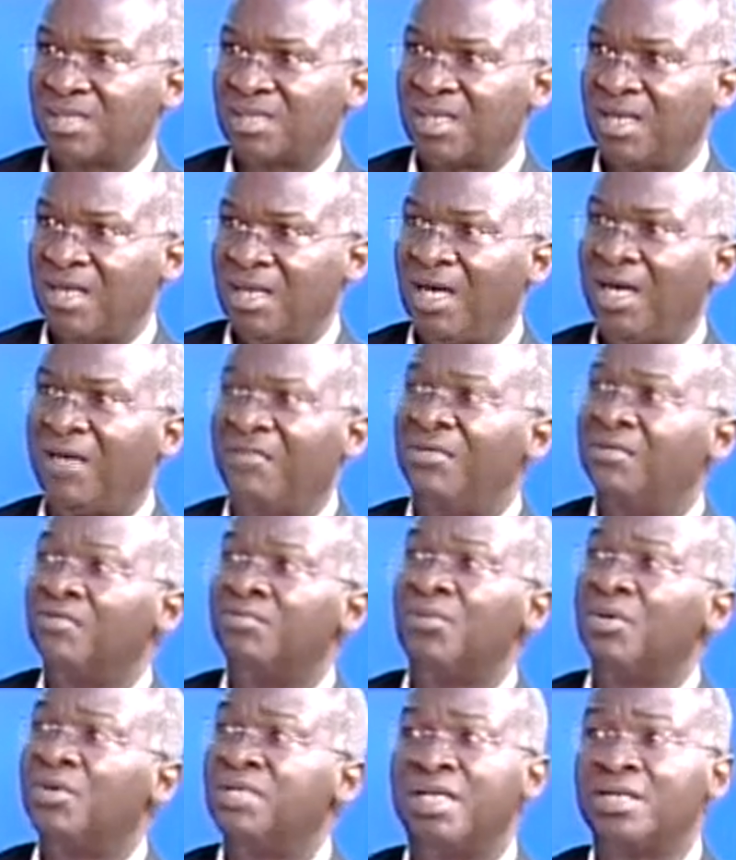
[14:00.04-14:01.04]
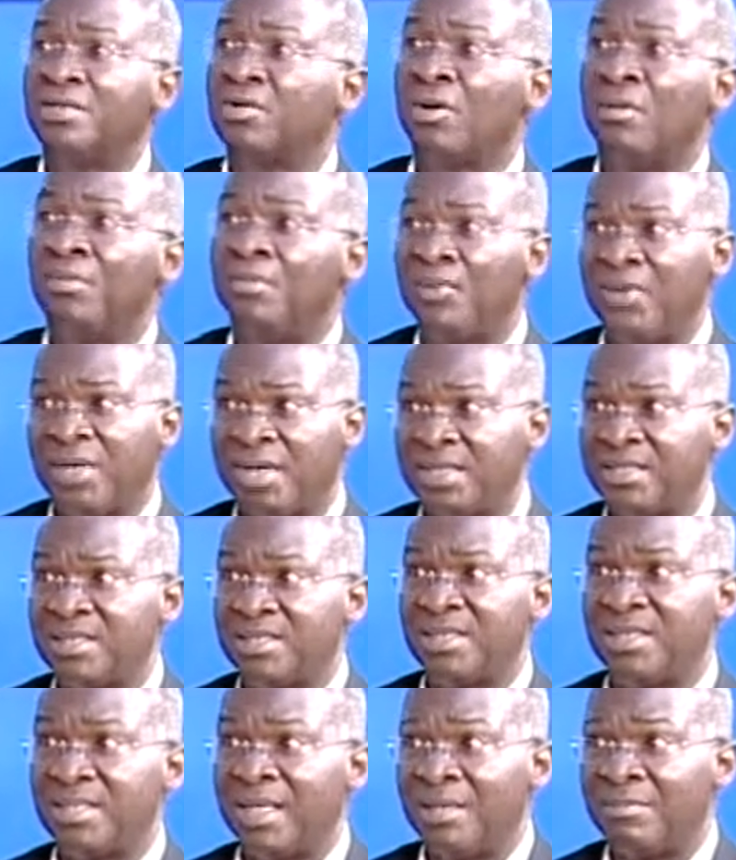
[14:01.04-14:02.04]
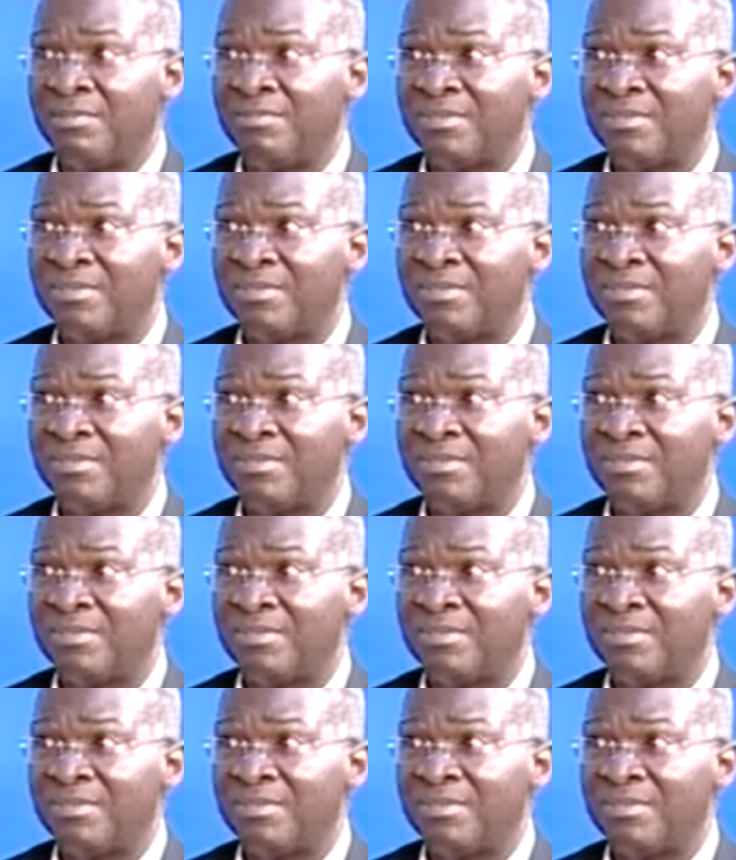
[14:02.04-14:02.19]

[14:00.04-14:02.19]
have imported components in them.